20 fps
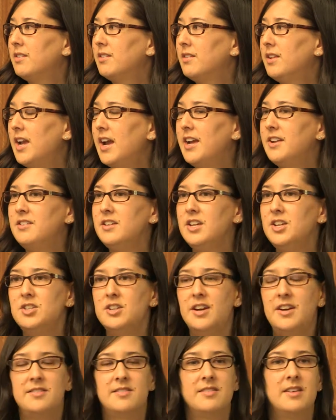to the
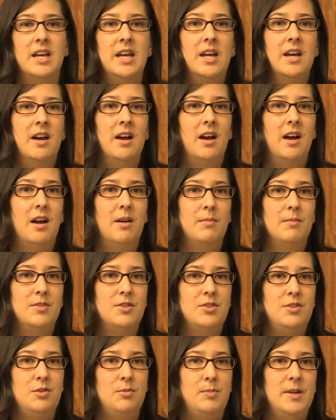ITHS
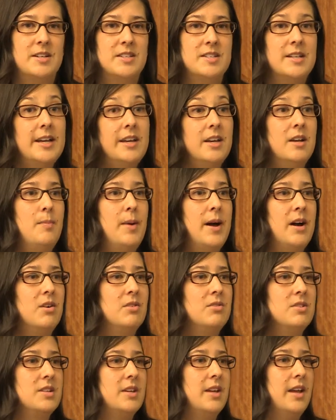to be excited
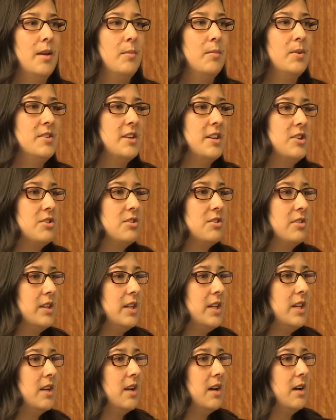about and
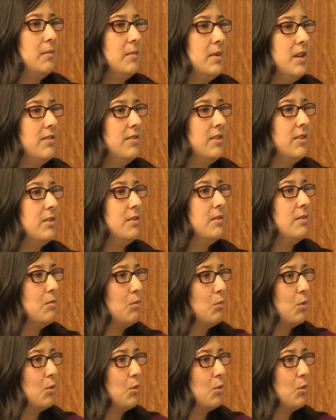potentially even